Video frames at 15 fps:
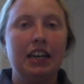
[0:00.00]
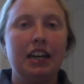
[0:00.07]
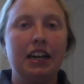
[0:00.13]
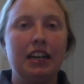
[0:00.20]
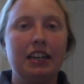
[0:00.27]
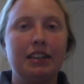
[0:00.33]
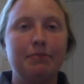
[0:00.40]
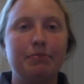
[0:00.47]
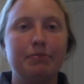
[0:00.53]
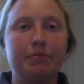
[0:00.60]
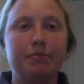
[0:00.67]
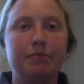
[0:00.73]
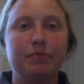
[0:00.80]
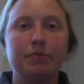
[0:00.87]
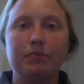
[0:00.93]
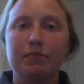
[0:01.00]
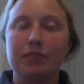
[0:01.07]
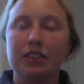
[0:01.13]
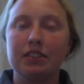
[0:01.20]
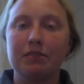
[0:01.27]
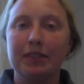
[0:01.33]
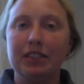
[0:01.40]
um,
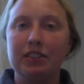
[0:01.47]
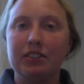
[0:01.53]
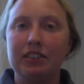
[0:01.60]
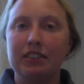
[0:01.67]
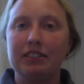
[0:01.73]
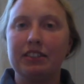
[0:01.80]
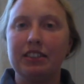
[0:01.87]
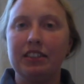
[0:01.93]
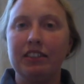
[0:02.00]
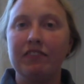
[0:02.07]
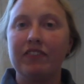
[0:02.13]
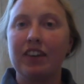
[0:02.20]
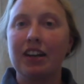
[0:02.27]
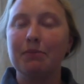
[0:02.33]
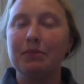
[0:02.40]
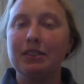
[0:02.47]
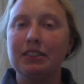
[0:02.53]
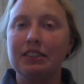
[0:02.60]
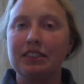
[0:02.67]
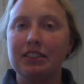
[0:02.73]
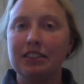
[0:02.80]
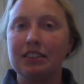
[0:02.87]
because of my interest in the
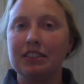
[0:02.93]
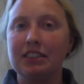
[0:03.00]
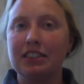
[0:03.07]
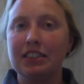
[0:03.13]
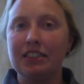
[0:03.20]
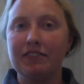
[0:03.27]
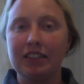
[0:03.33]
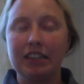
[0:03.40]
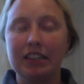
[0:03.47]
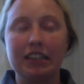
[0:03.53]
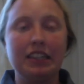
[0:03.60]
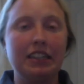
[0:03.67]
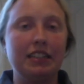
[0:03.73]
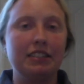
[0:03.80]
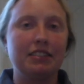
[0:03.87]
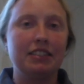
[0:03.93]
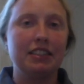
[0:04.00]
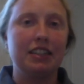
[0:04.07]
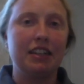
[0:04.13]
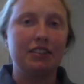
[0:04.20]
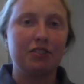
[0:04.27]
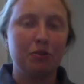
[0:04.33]
environment and living things and the
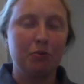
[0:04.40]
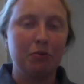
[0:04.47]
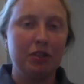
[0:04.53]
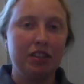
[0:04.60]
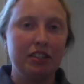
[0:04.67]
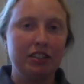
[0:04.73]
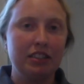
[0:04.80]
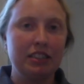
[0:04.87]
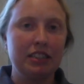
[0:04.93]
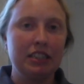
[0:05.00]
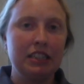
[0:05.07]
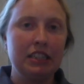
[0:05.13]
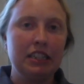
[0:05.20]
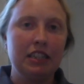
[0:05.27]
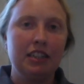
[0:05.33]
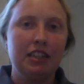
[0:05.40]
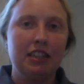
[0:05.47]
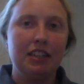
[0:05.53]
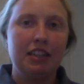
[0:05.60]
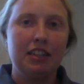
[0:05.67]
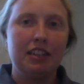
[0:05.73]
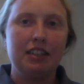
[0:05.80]
natural world.
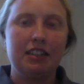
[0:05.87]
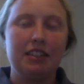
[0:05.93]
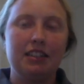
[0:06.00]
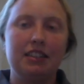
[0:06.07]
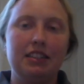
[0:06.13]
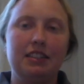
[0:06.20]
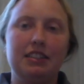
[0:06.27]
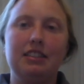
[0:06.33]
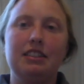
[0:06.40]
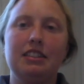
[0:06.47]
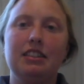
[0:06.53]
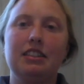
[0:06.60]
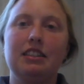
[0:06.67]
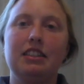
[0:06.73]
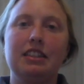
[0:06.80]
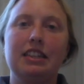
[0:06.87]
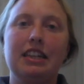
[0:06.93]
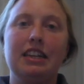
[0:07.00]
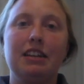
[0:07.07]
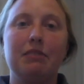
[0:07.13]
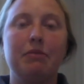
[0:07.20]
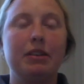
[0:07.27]
Uh,
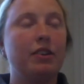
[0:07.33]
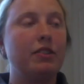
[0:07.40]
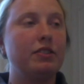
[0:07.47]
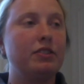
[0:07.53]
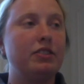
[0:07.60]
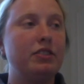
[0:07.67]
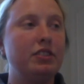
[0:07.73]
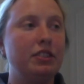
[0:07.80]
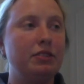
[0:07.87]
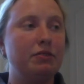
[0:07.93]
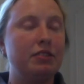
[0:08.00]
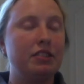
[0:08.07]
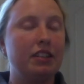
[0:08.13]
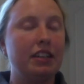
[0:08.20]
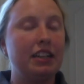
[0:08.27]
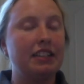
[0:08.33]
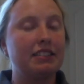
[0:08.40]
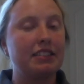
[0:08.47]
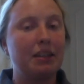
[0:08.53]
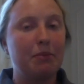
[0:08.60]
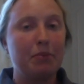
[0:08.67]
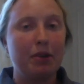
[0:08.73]
then I went on to study
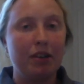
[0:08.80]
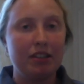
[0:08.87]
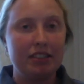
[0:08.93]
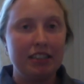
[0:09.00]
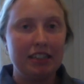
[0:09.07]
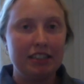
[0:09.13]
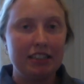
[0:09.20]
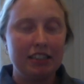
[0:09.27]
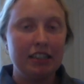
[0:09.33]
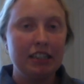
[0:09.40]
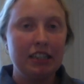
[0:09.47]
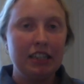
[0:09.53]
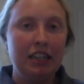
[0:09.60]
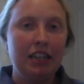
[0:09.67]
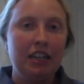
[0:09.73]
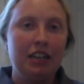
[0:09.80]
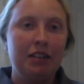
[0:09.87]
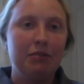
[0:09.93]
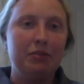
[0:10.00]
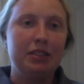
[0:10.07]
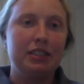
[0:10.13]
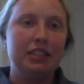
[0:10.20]
landscape architecture,
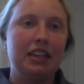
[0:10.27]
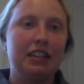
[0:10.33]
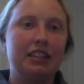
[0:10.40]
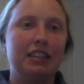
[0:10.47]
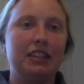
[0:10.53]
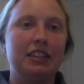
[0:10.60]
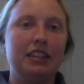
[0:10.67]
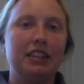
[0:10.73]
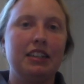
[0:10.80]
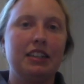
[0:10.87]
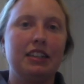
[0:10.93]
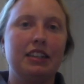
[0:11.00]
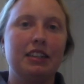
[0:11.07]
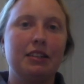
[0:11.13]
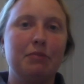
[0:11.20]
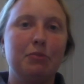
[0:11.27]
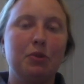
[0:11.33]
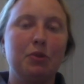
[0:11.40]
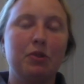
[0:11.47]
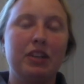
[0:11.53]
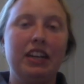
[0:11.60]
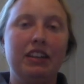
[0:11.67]
which had a, a
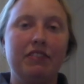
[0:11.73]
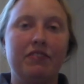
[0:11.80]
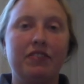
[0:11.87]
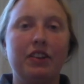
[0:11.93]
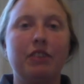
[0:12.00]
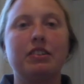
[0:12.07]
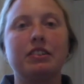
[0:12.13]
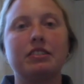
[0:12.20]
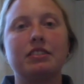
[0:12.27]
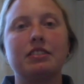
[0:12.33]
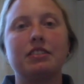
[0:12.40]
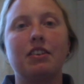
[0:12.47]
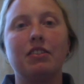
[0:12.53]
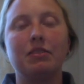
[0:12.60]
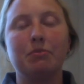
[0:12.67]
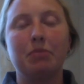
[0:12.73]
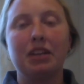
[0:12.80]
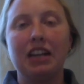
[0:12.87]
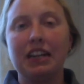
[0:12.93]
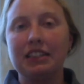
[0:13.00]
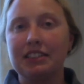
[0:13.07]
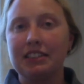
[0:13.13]
more keen focus on
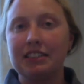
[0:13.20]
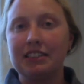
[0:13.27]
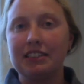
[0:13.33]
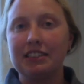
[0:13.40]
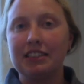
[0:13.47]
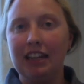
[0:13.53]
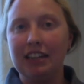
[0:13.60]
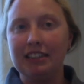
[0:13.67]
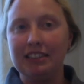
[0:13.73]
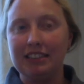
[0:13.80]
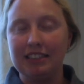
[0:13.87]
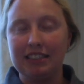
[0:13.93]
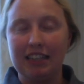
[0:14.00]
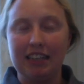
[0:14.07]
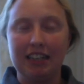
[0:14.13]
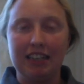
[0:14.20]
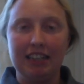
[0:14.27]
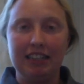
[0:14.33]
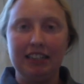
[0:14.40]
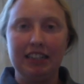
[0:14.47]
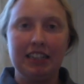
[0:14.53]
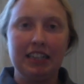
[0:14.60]
plants and
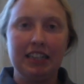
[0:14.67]
design